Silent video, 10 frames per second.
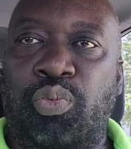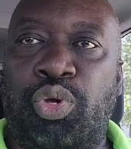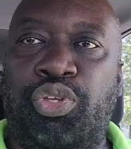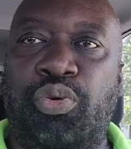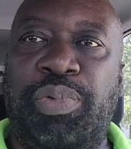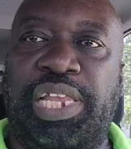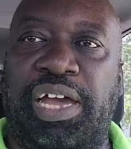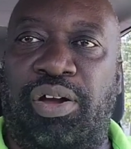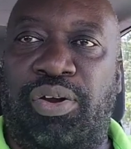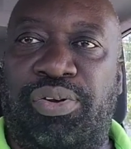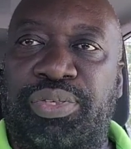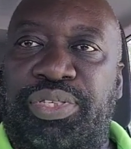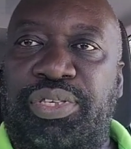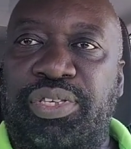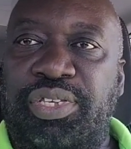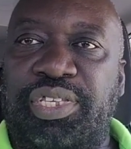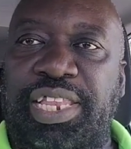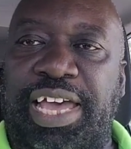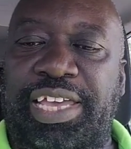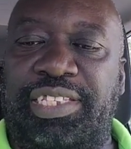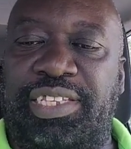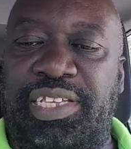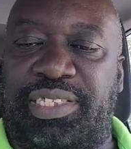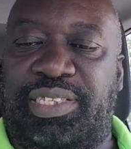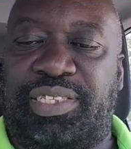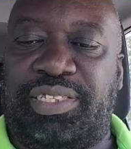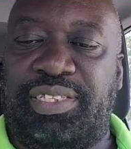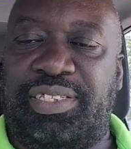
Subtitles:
Would you build a house like this?